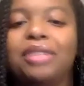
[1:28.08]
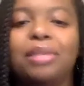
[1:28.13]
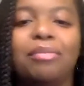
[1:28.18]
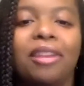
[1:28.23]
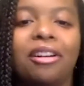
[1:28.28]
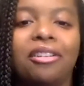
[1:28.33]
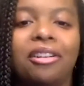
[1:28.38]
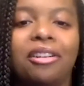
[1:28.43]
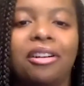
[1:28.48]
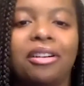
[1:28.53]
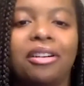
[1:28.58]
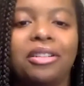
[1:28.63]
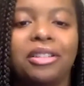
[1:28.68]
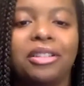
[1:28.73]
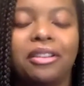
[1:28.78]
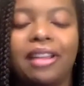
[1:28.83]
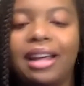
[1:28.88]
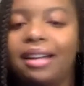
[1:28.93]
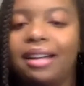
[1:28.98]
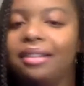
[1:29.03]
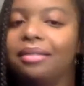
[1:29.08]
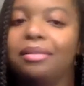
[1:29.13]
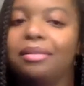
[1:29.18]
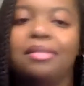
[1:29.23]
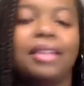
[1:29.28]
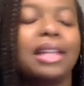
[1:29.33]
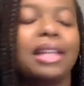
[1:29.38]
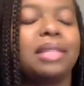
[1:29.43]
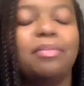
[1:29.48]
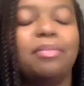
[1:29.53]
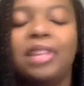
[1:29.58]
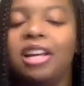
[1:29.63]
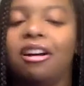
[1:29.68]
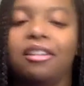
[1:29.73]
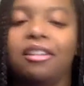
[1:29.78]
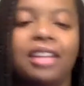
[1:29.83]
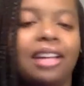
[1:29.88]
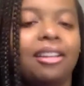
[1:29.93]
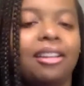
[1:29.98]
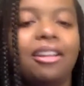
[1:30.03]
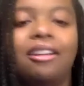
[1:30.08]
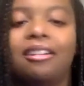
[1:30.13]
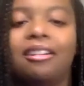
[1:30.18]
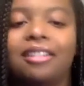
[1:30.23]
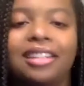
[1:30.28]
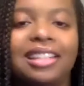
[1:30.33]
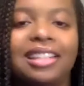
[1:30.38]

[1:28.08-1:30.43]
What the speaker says: Barnhart, so that's me all day long.